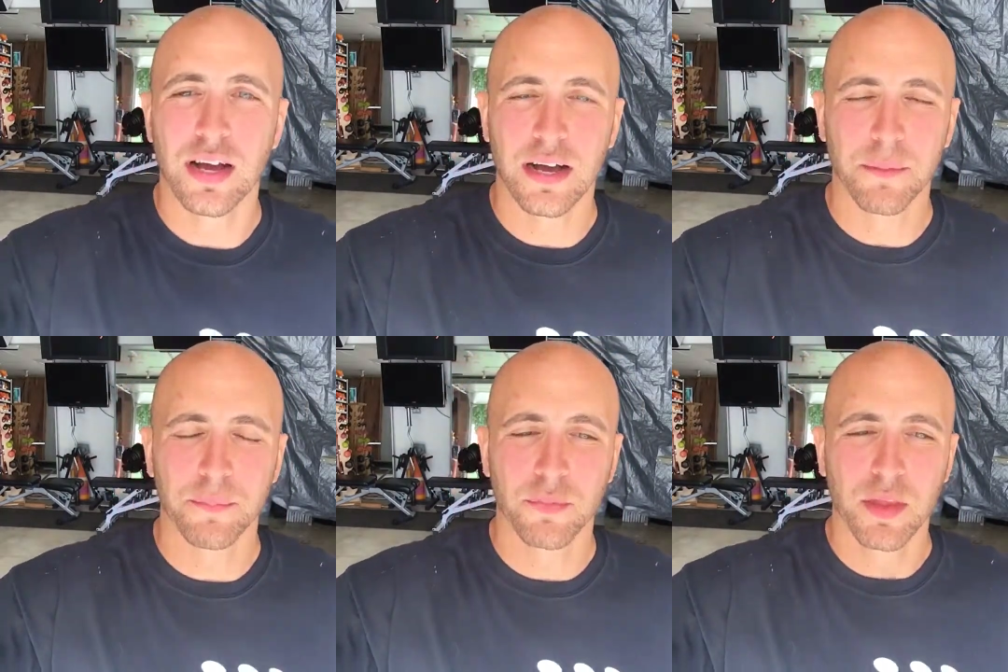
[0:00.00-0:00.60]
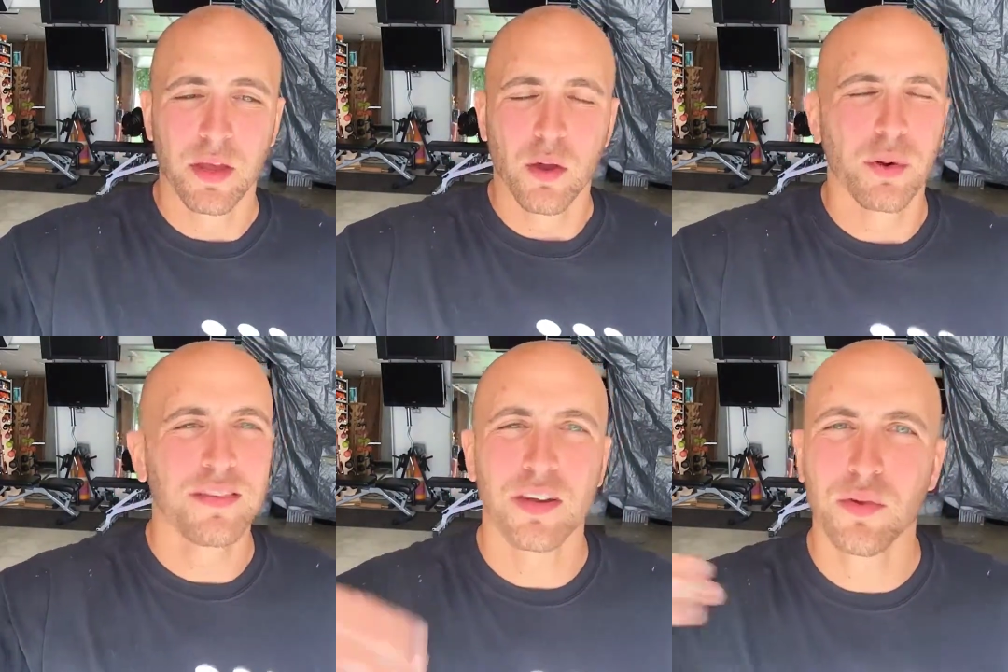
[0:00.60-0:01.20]
Um,
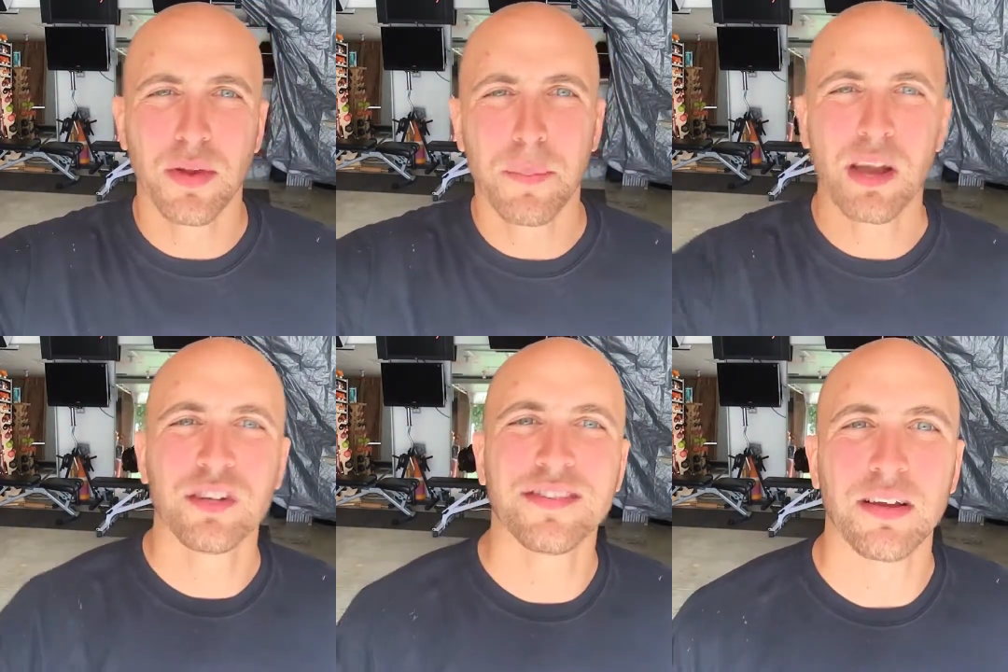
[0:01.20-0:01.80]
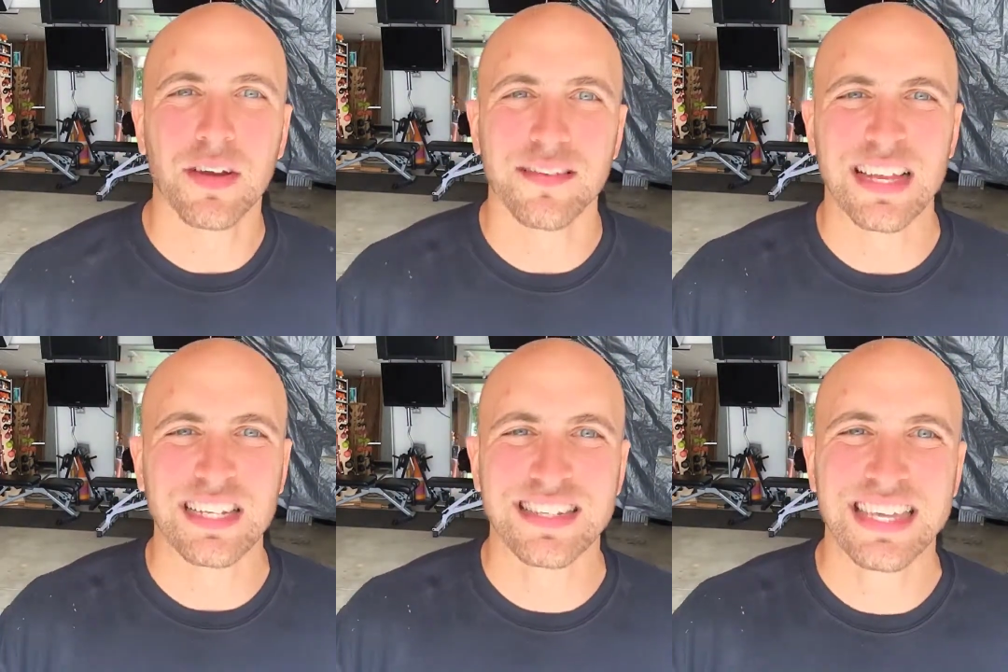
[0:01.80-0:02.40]
we're going to start doing a marriage series
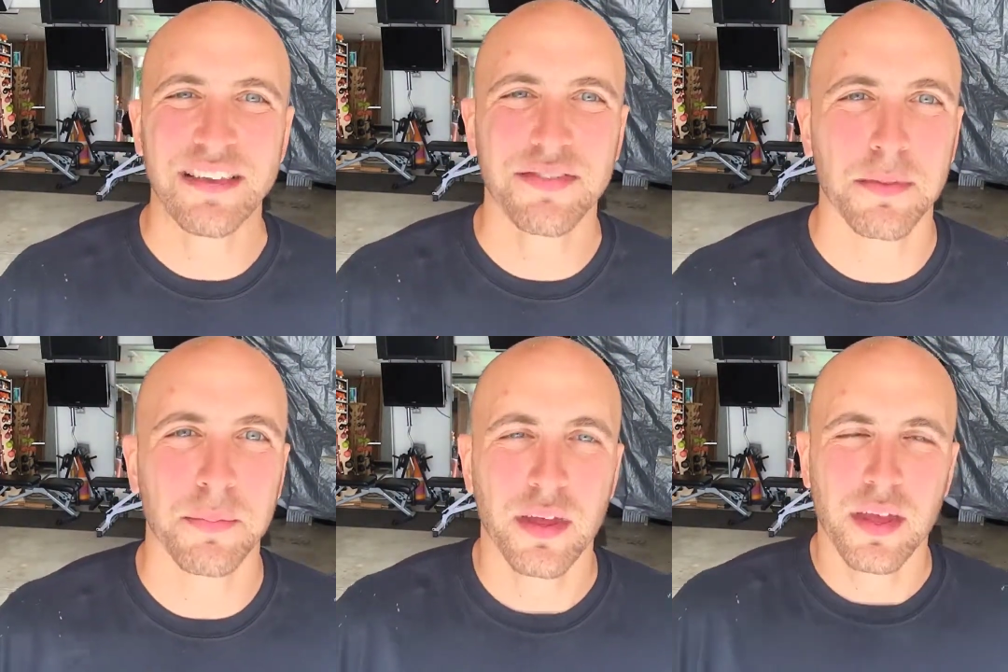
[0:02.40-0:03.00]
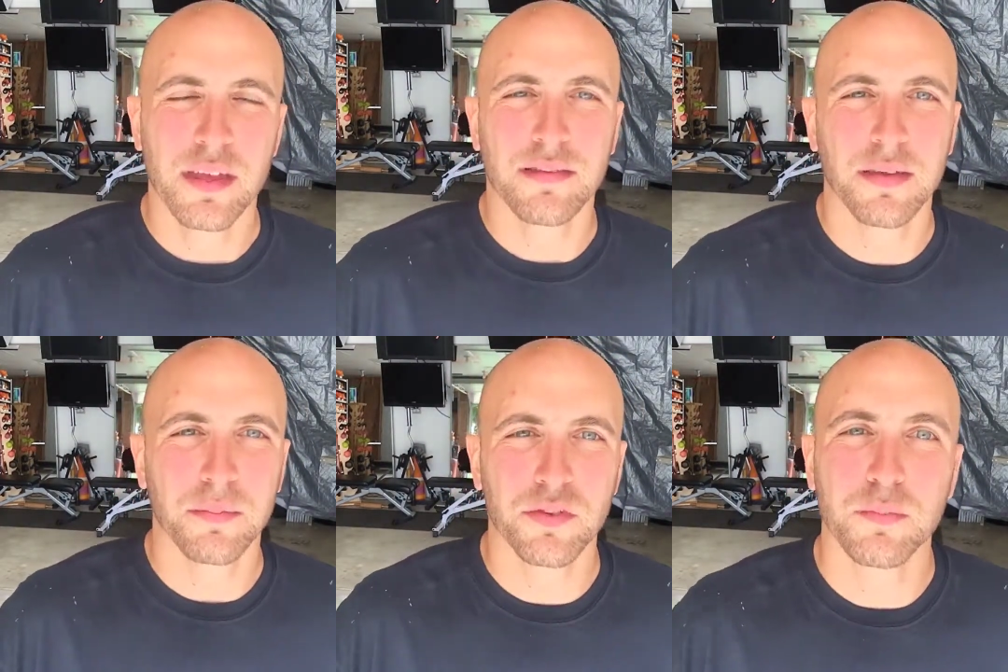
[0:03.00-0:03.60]
and just give some
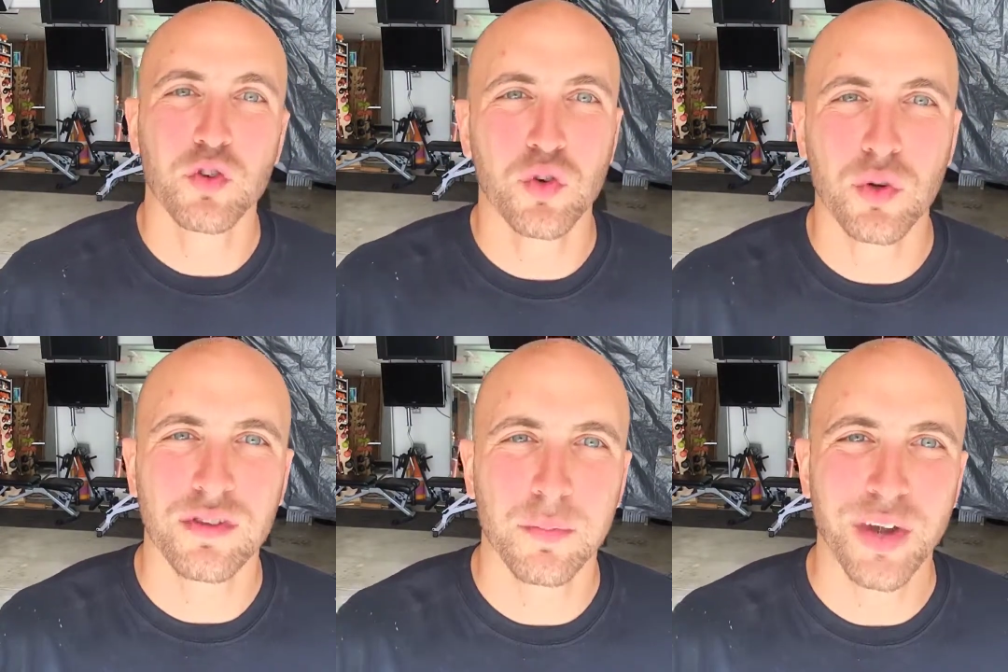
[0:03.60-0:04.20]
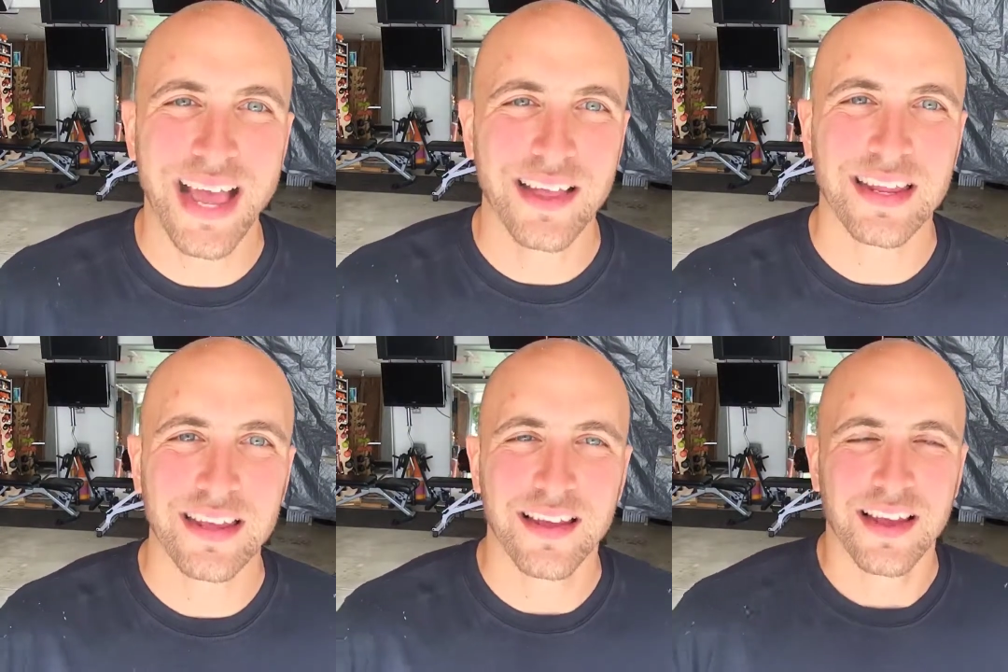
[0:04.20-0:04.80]
some some truth, some
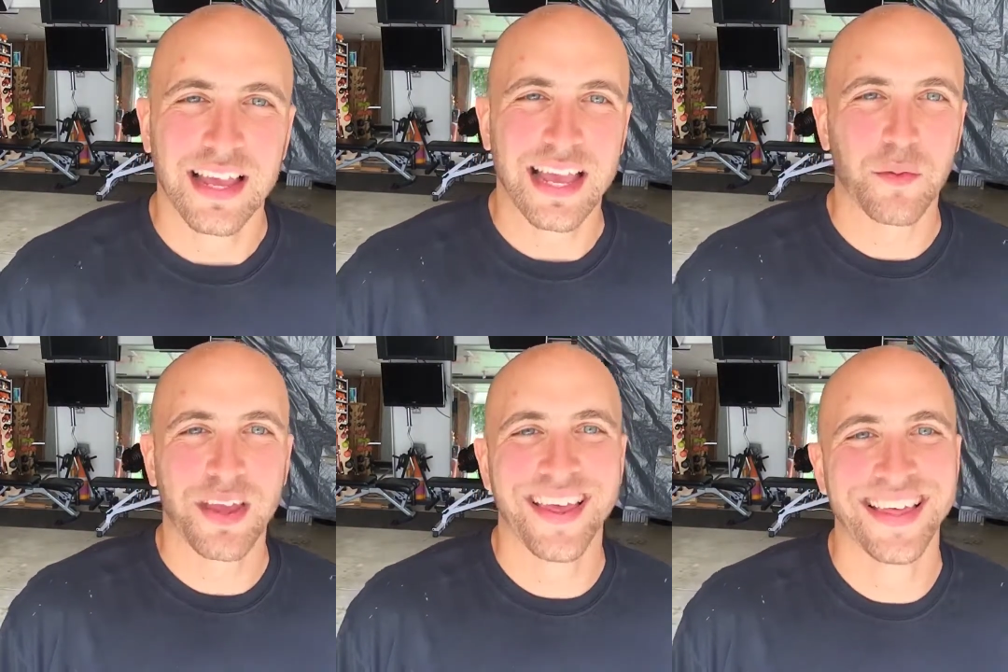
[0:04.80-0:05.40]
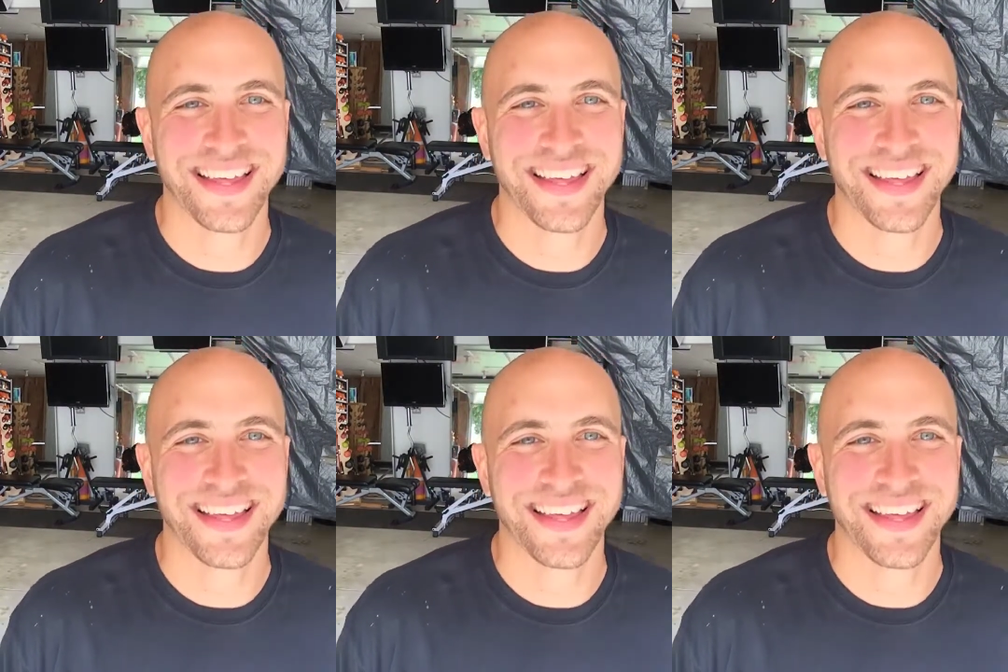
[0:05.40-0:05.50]
reality, and we